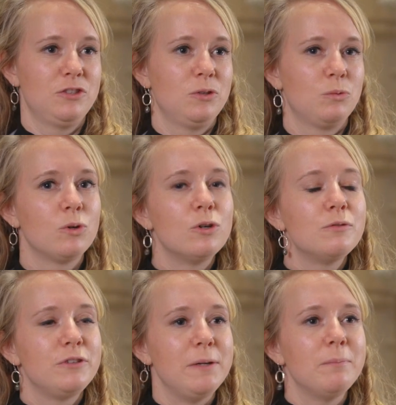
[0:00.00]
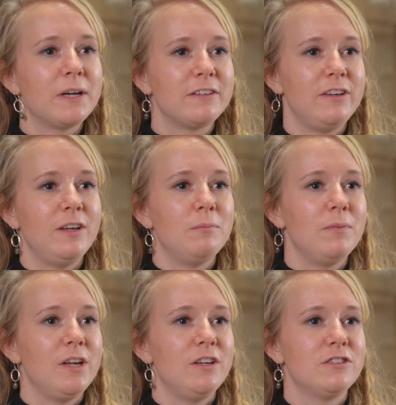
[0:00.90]
So the role of the impact team
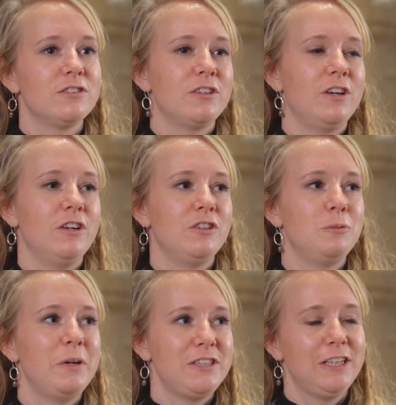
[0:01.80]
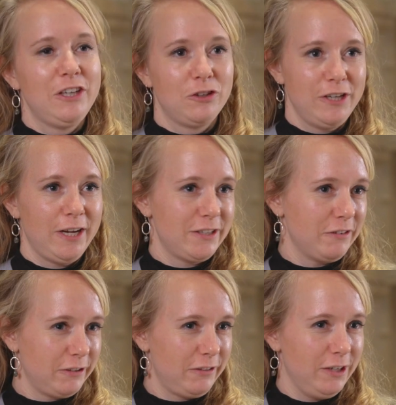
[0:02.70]
is uh, to basically connect
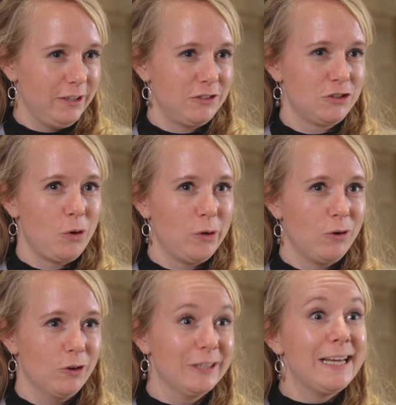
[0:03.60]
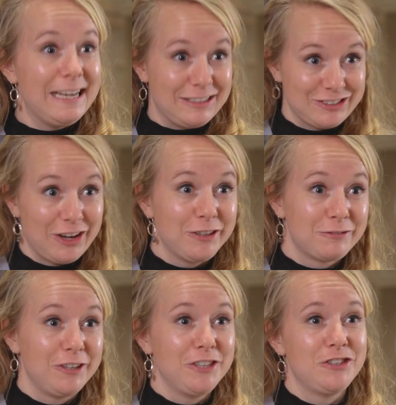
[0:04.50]
everything that's going on inside
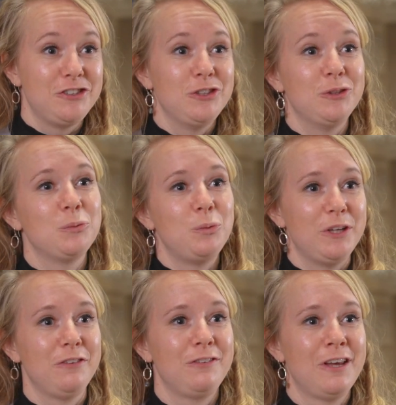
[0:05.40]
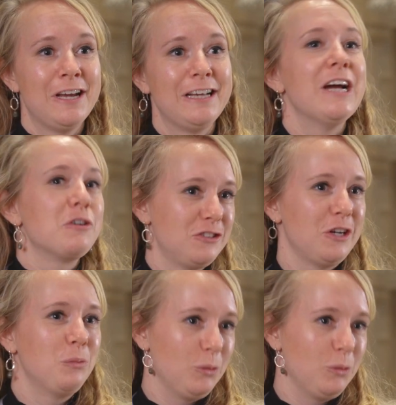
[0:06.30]
of our institute with the outside